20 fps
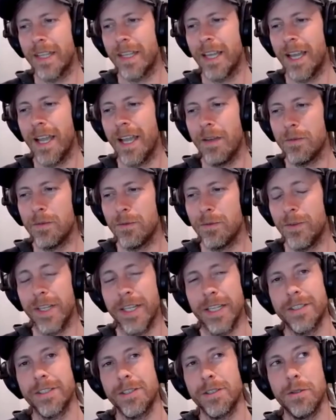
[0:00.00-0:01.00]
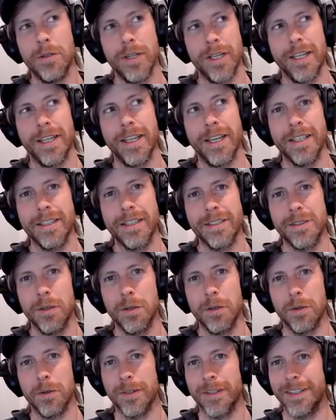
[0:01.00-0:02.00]
I haven't finished shooting it yet.
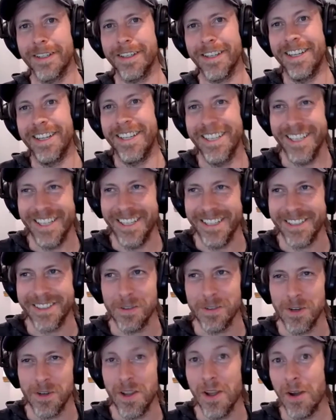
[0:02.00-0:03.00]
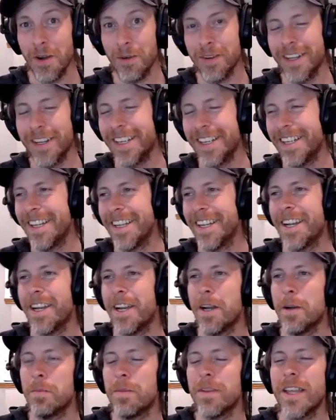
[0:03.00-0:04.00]
So, so no,
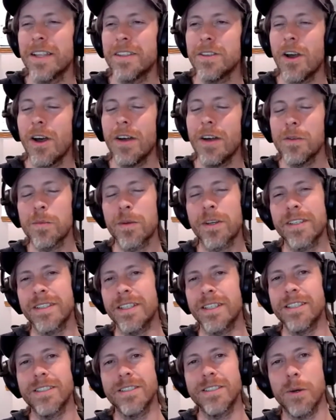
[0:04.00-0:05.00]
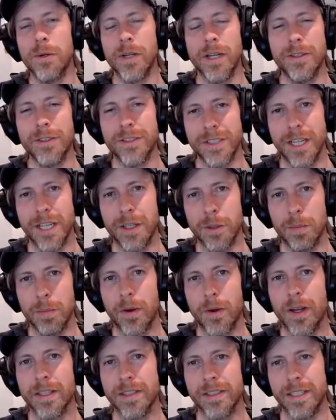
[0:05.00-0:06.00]
but that's often because they just don't understand the
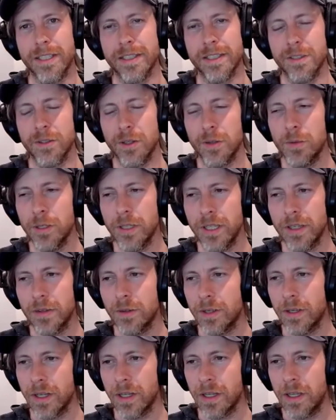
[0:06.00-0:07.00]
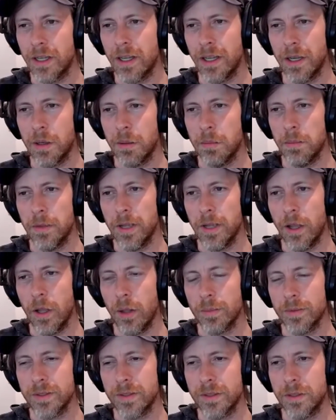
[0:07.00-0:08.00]
process. So it really
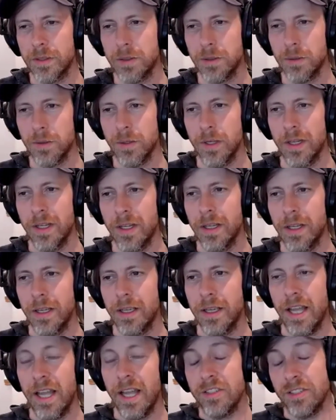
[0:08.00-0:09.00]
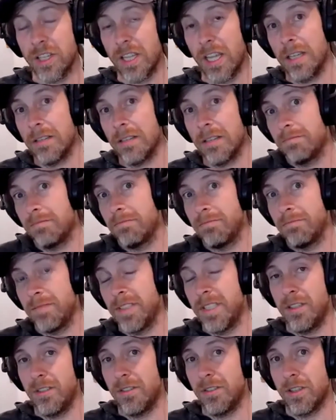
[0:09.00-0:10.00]
helps to educate
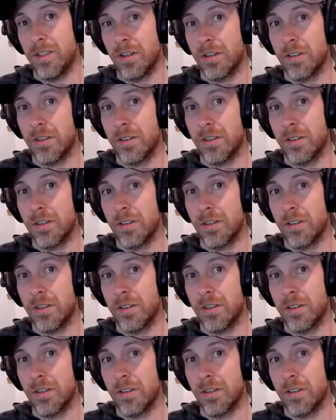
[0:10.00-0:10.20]
essentially your